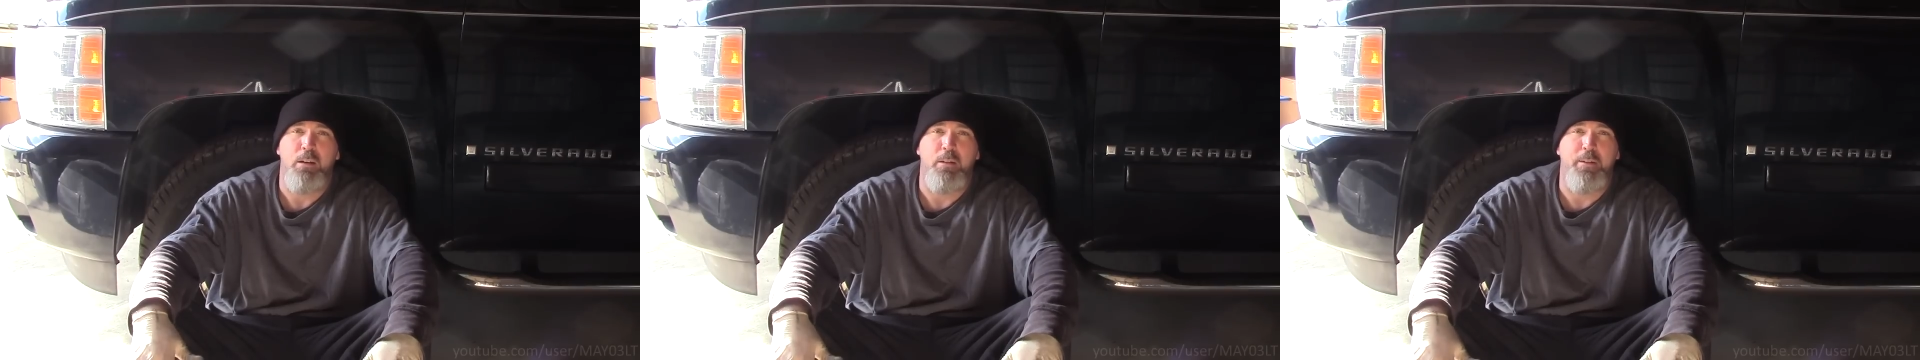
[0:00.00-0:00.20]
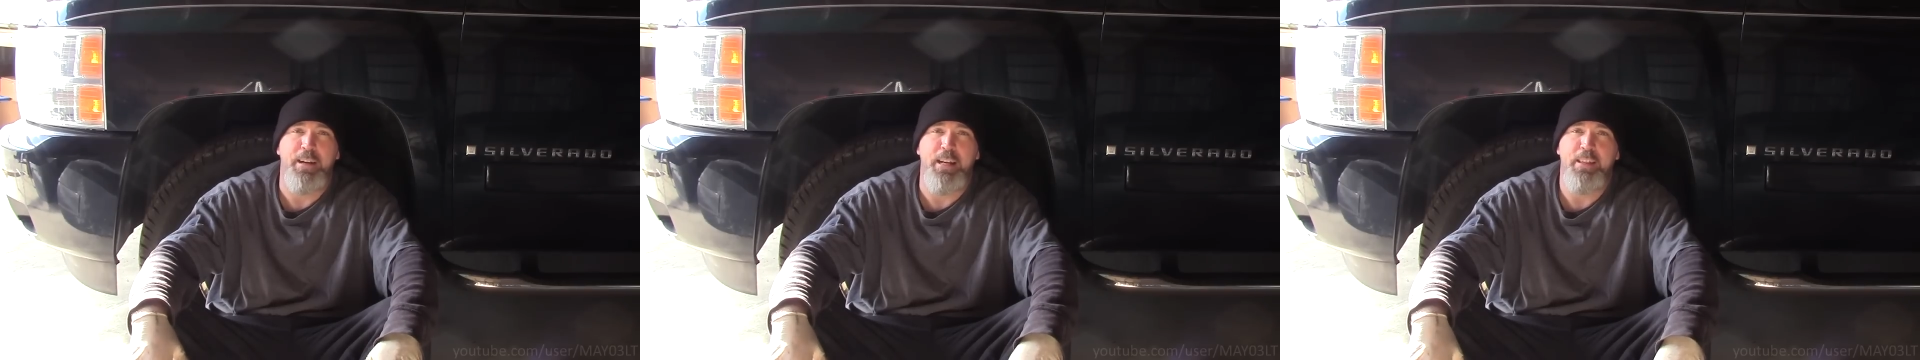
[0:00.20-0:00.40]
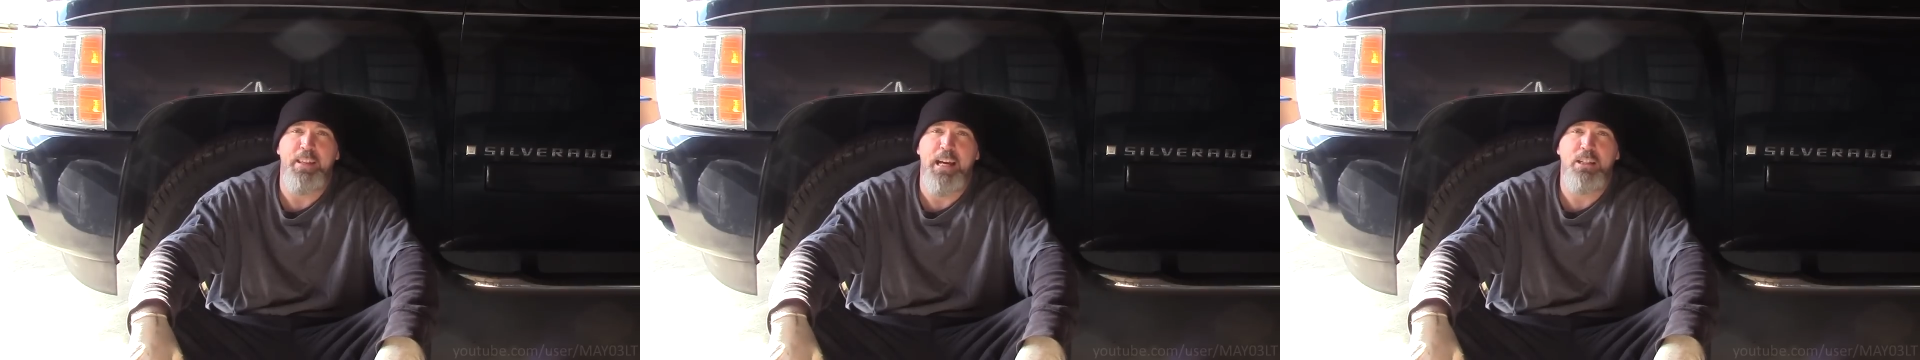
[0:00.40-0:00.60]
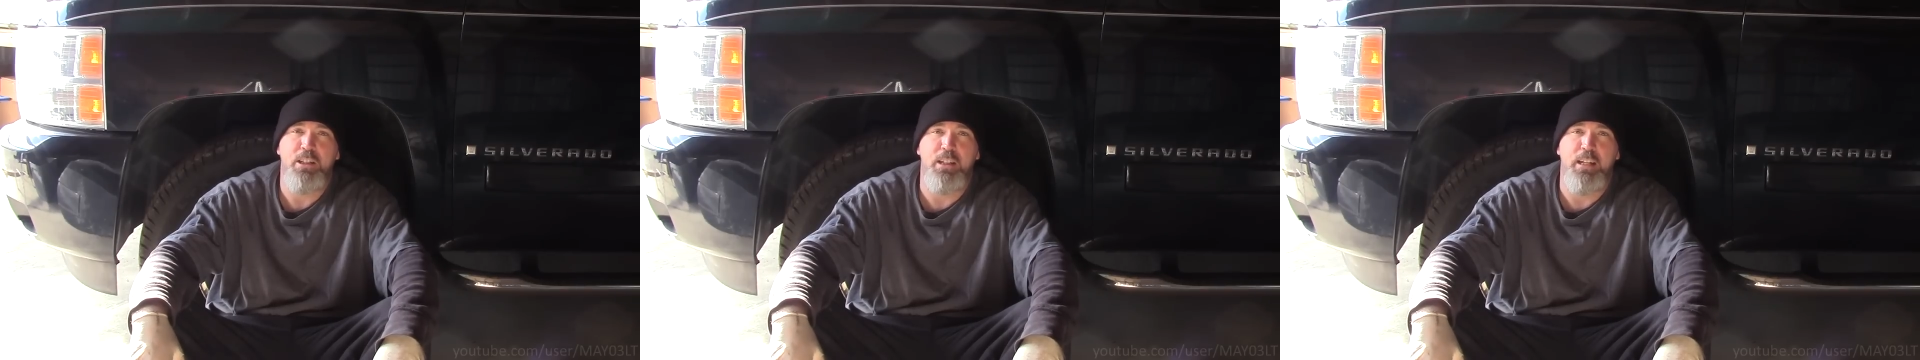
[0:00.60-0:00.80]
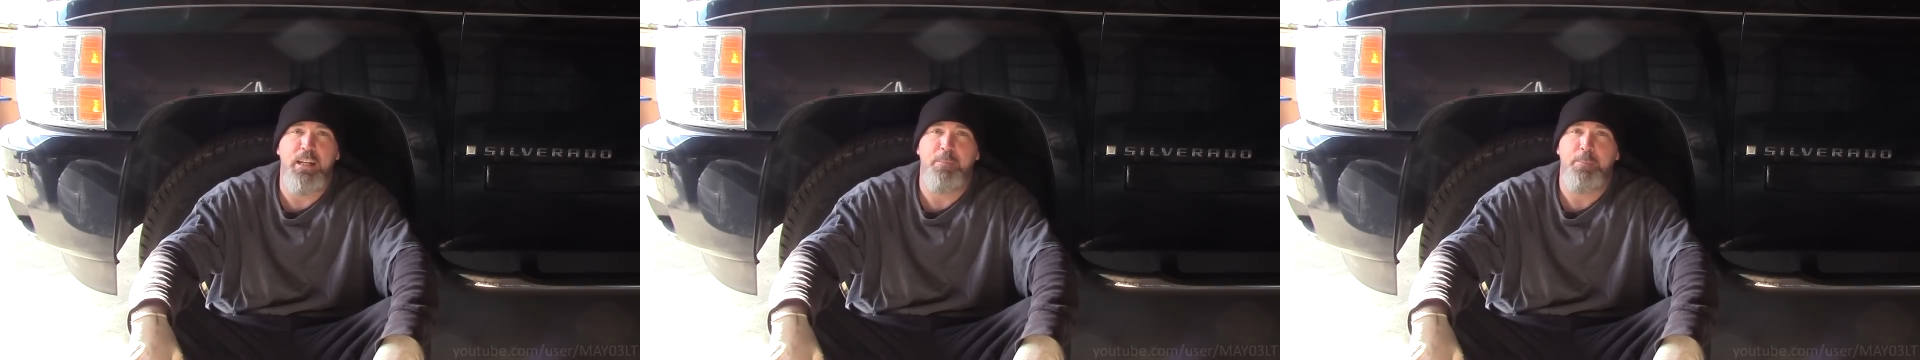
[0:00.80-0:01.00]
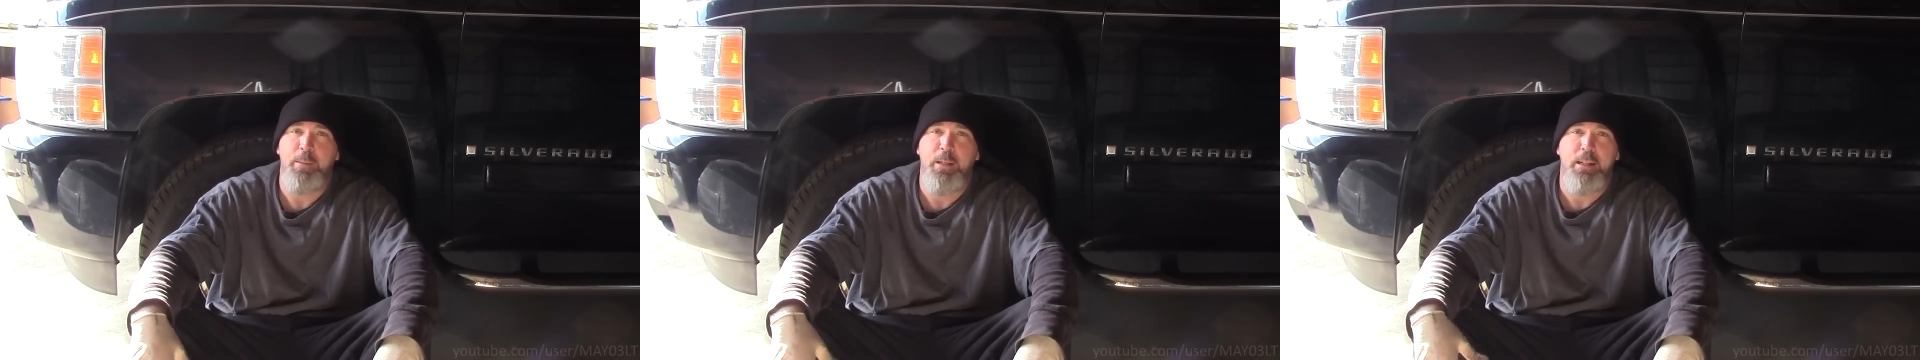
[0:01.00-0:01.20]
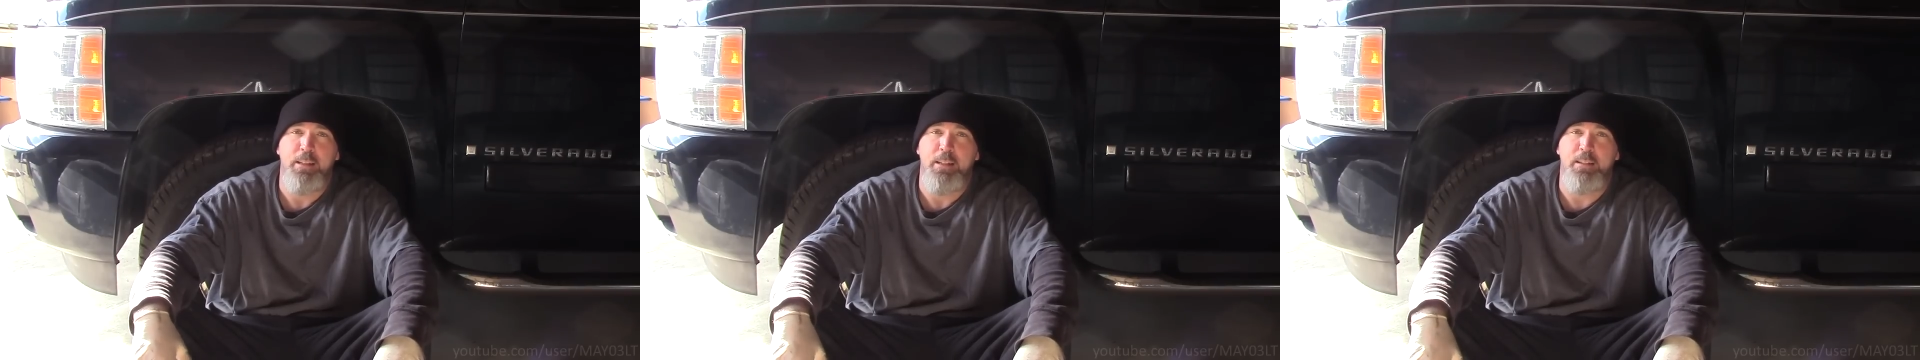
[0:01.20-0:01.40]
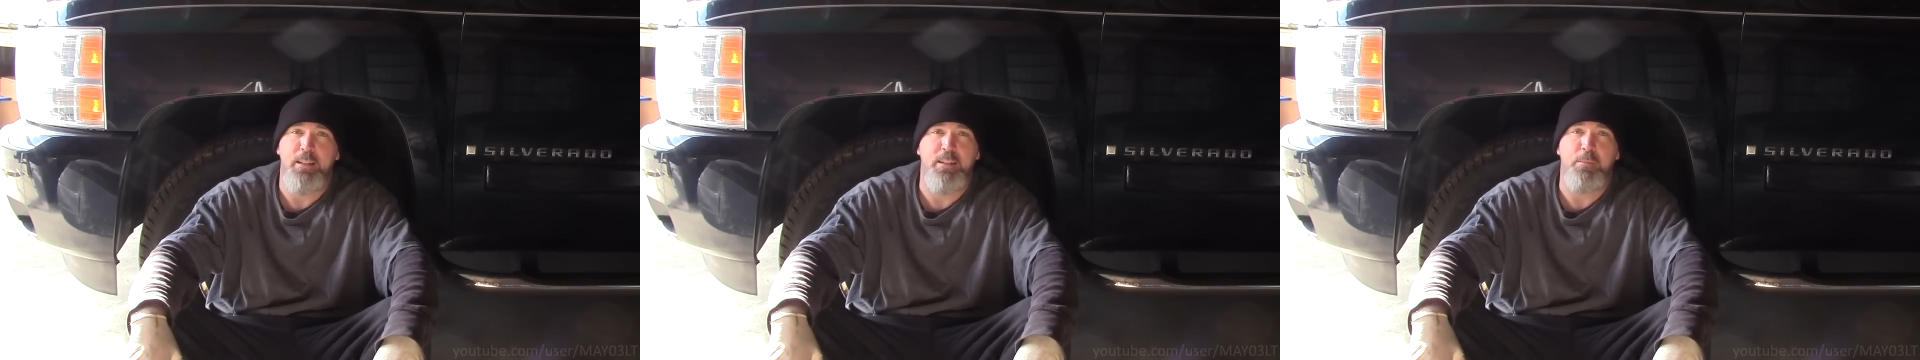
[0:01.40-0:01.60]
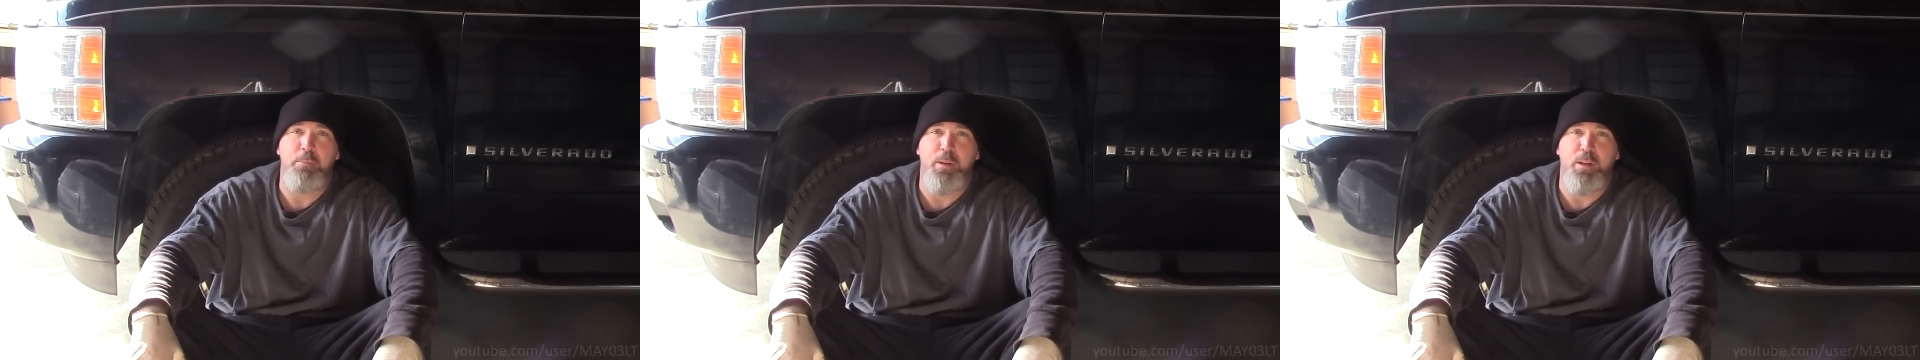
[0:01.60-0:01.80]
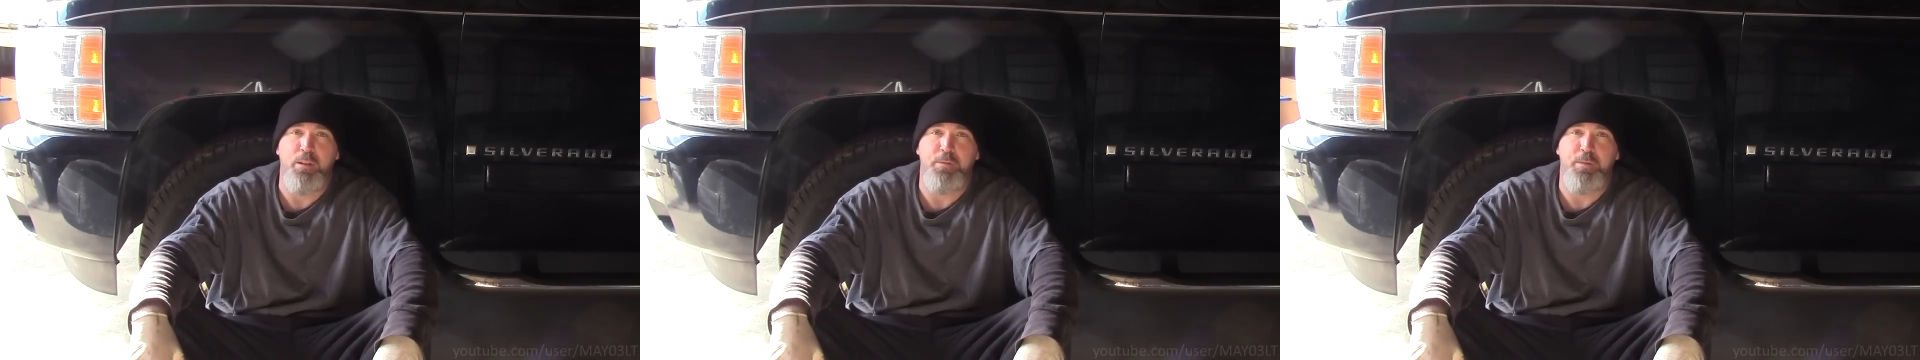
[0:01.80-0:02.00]
or any of that shit, this isn't
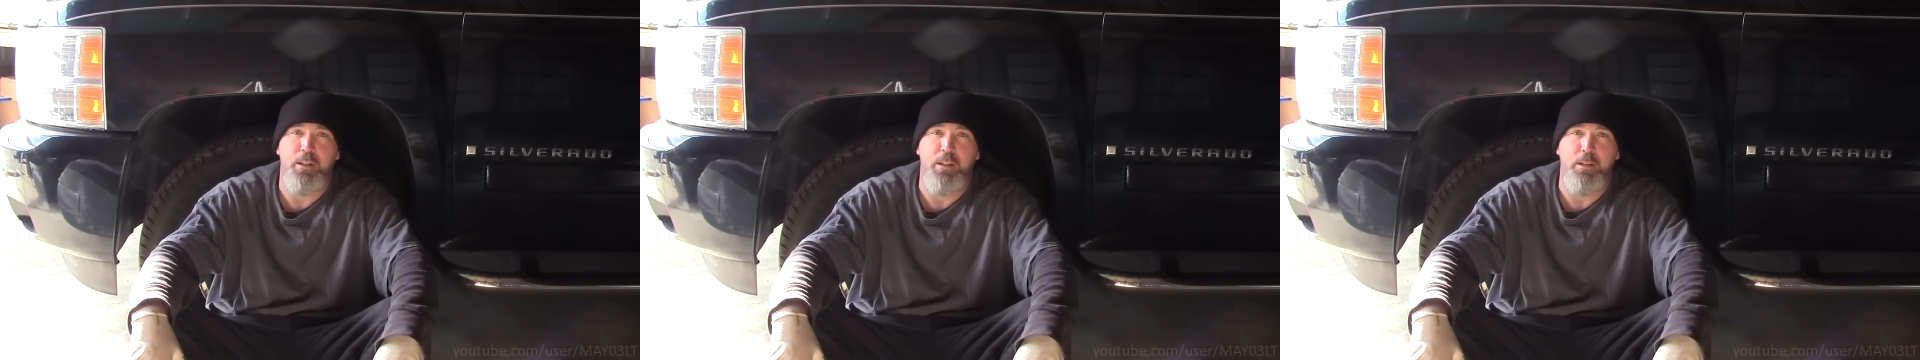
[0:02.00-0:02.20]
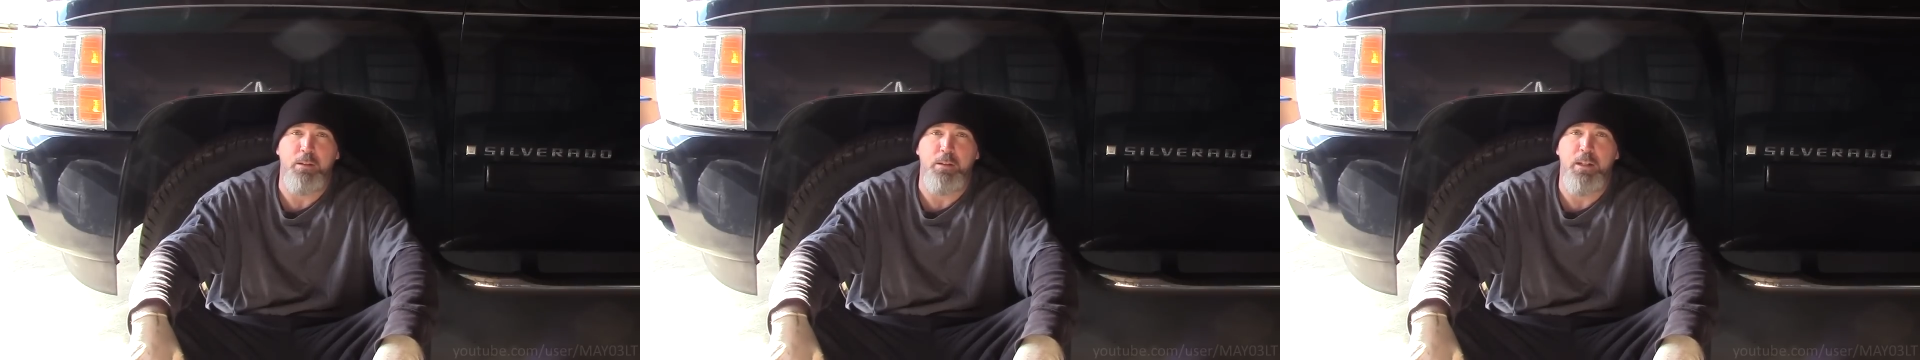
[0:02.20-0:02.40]
built for you.